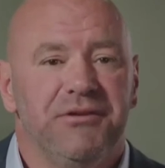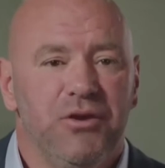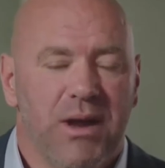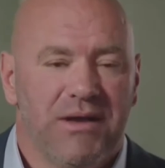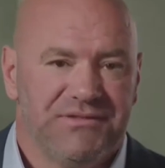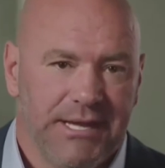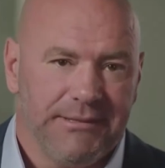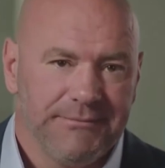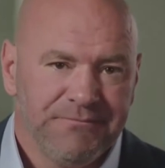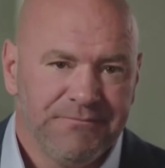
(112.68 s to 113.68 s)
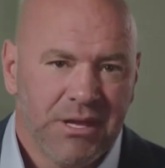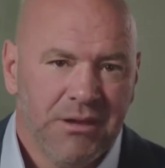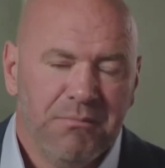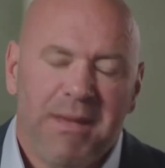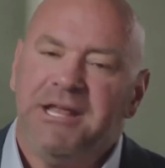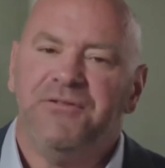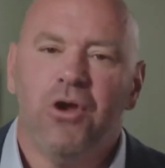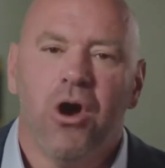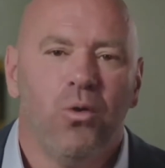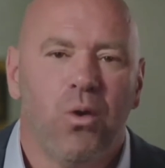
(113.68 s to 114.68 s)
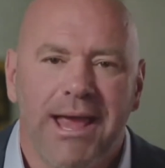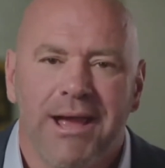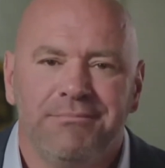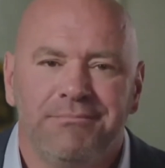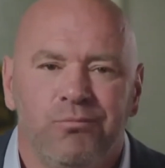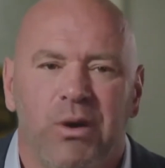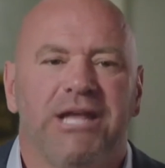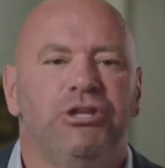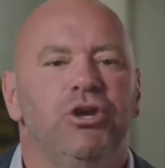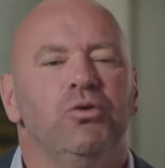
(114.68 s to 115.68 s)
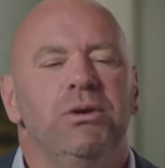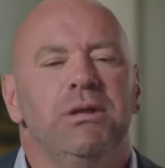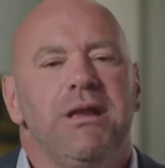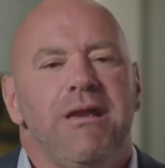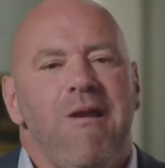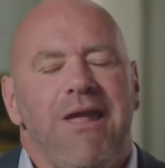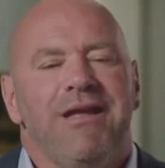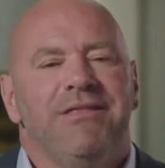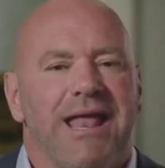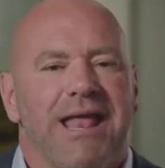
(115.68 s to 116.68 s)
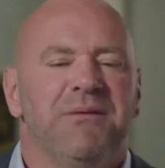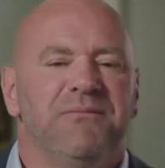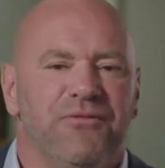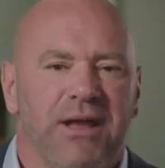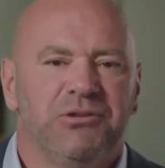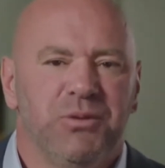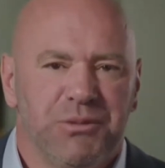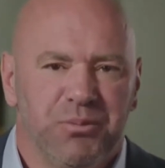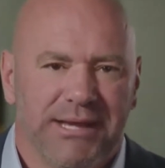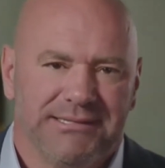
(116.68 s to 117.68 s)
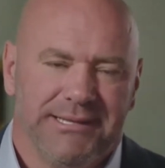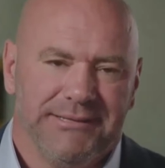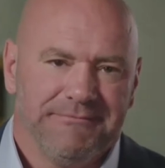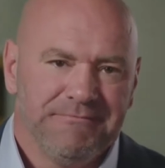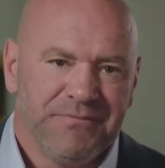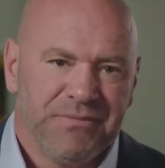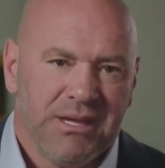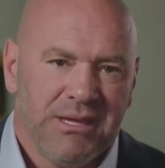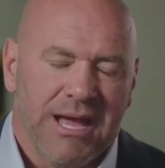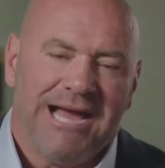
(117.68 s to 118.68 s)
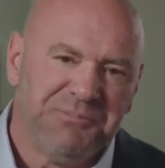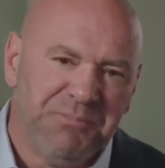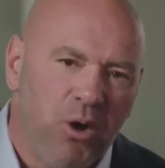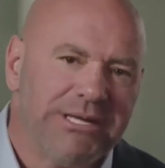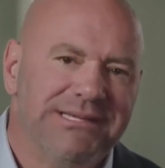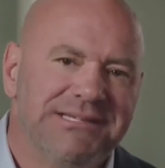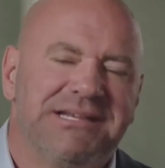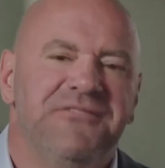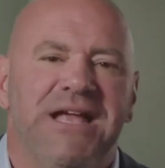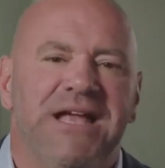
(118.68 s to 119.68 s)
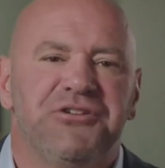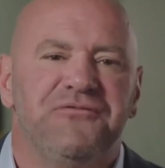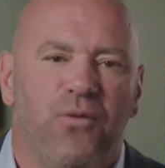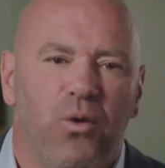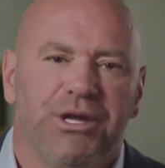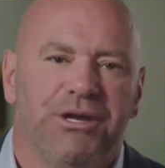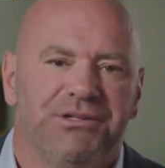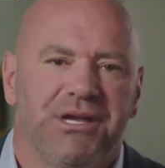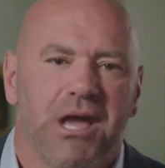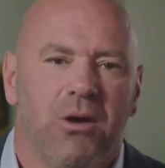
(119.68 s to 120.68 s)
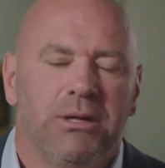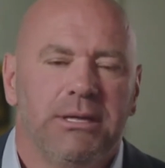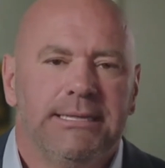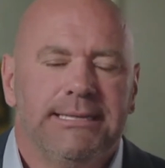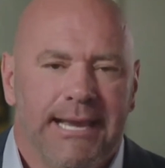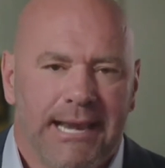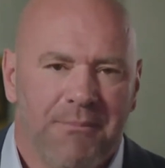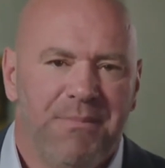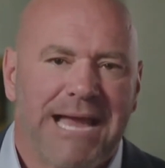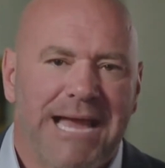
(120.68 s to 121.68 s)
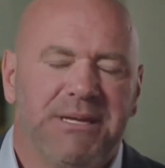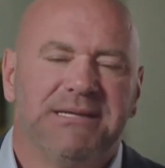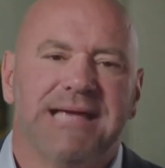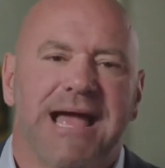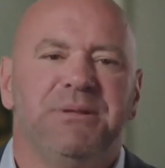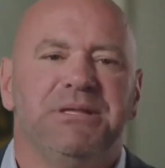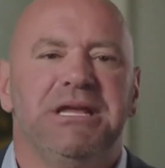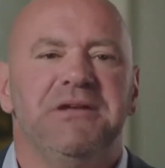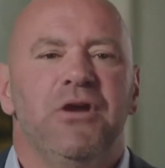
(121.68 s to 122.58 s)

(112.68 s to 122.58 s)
UFC. Many of you know who I am, what I do, and that I am friends with the president. I spoke at this convention 4 years ago, and I'm back because I believe